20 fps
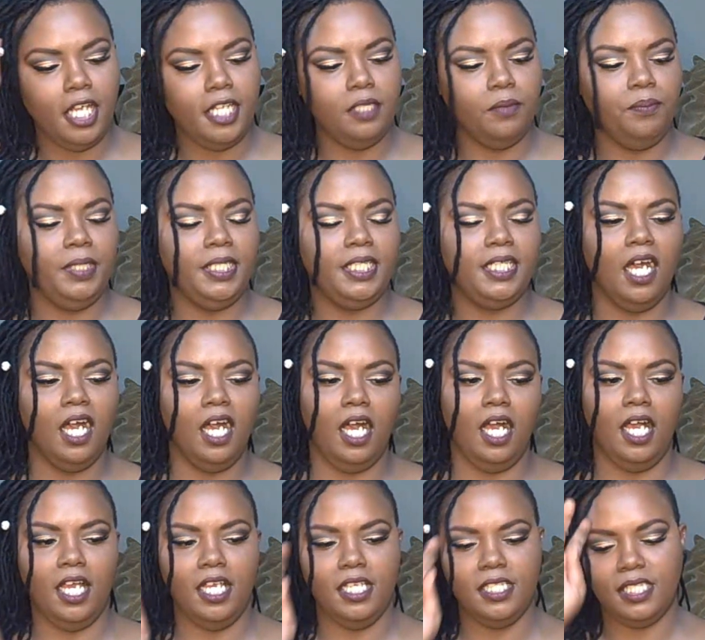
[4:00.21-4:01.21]
couldn't,
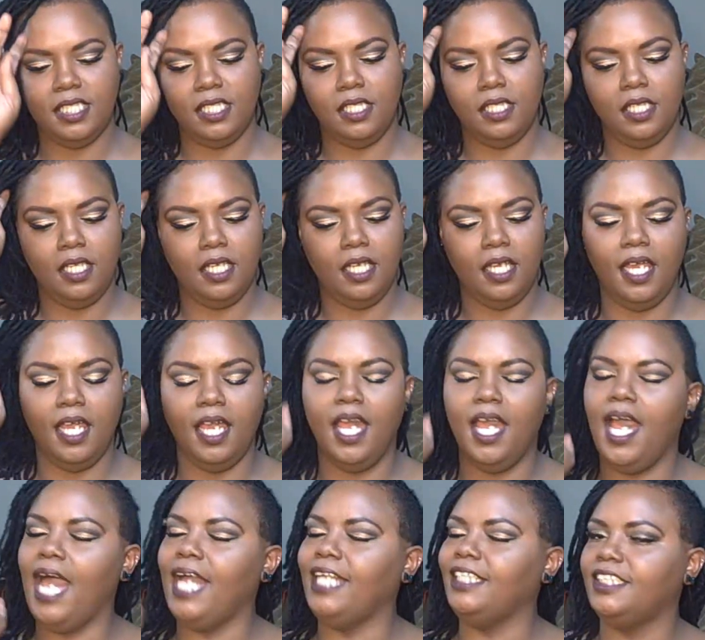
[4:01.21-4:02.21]
because
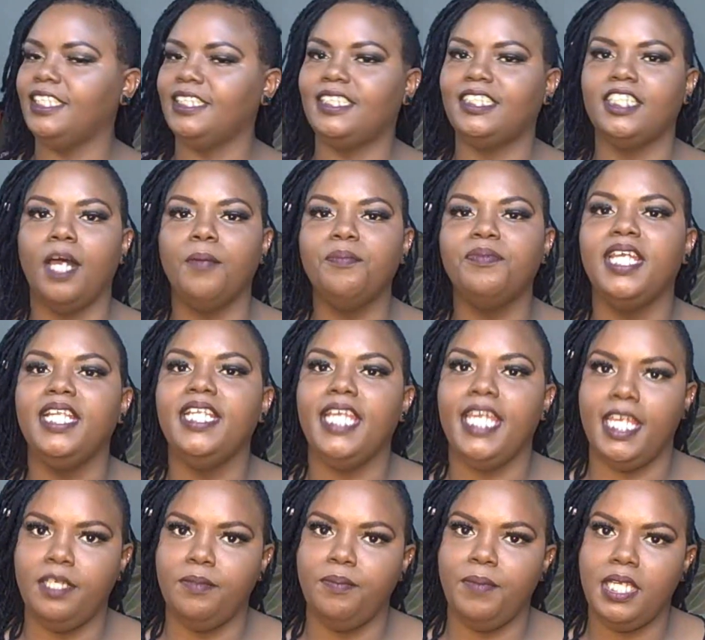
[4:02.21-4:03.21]
something
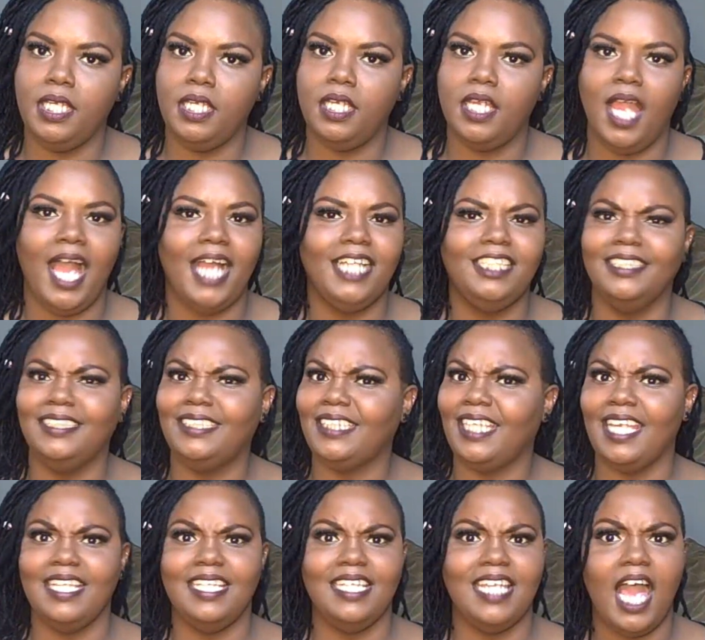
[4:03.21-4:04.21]
in me
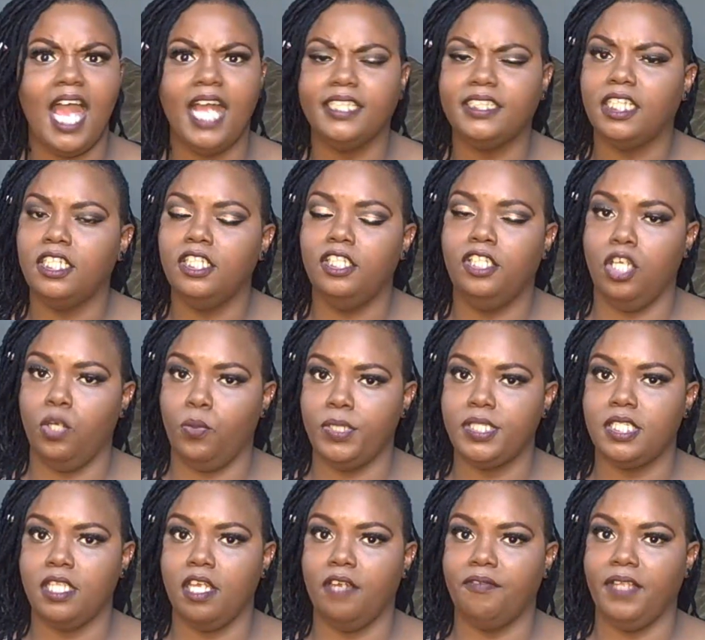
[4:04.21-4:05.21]
cannot deal
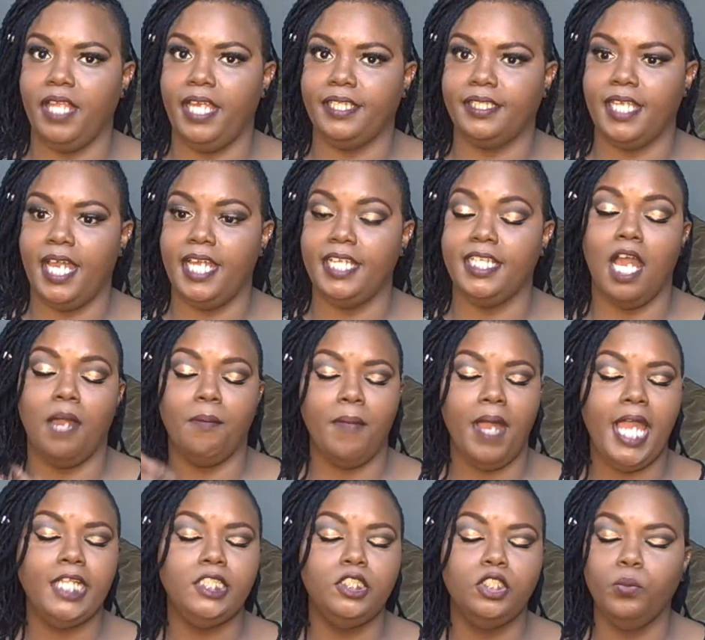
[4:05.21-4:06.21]
with stuff like that. Now,
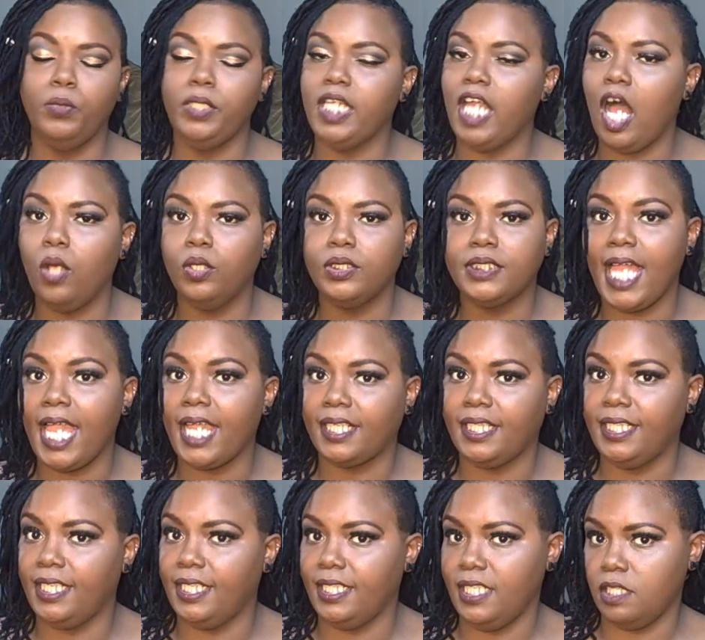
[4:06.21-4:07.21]
mind you, we all was
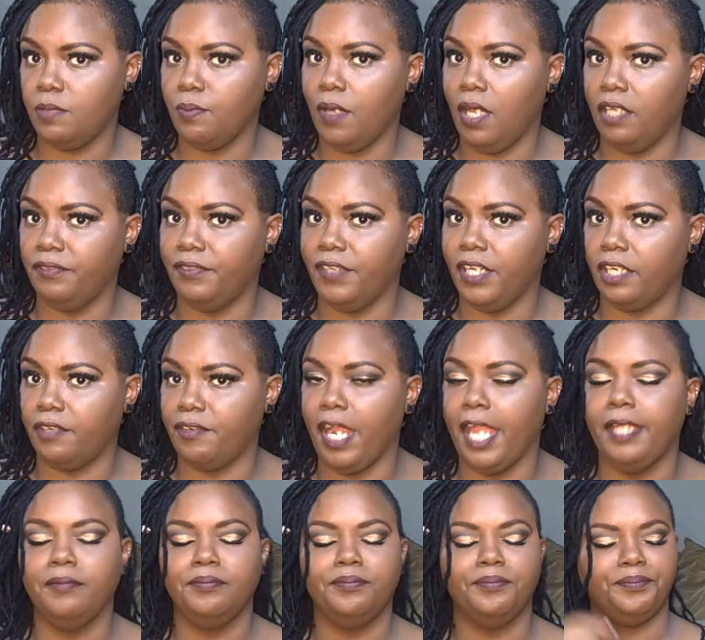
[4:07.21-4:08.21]
cackling at this motherfucker,
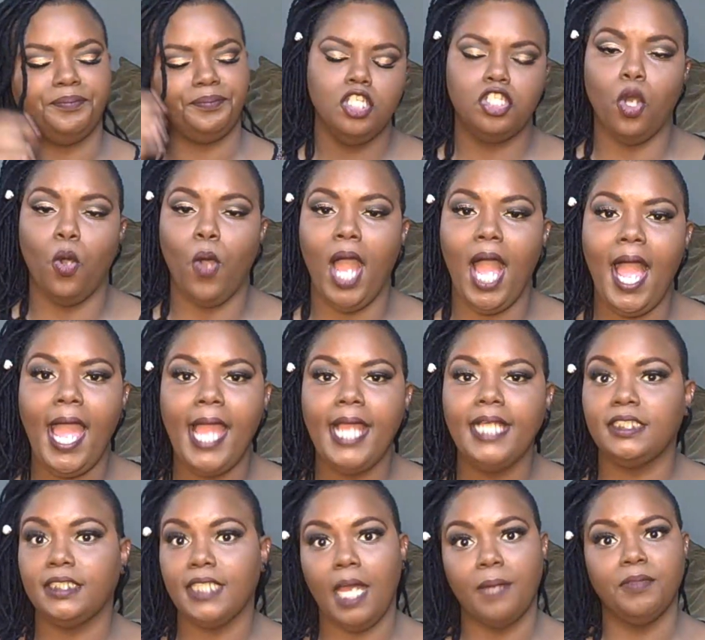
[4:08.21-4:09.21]
right? So
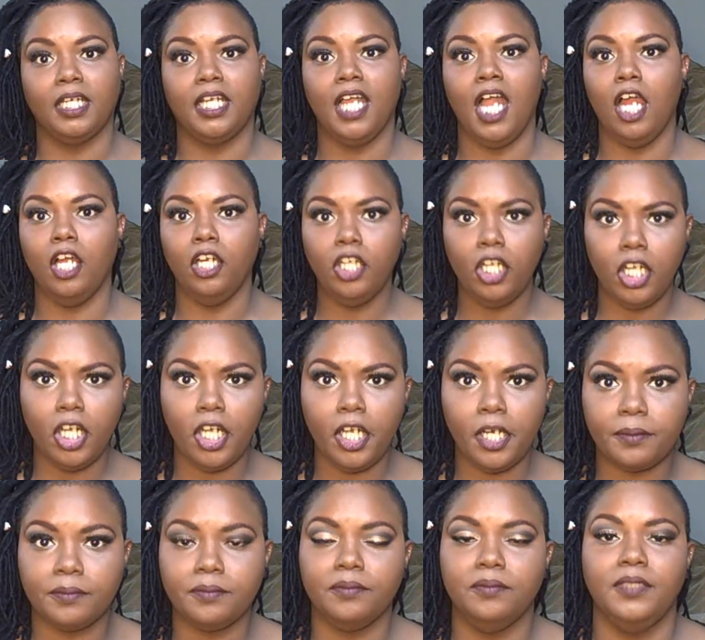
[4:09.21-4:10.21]
I stop the car.
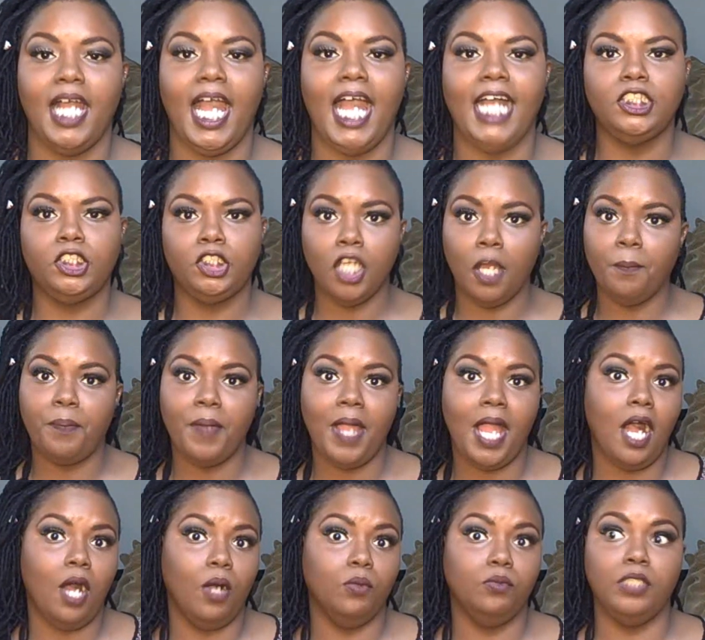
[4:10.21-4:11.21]
I jump
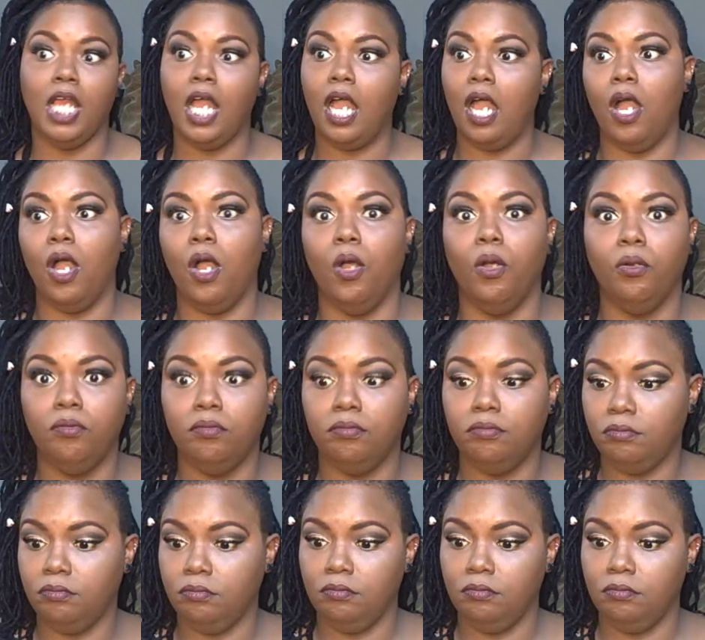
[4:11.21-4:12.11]
out. Now,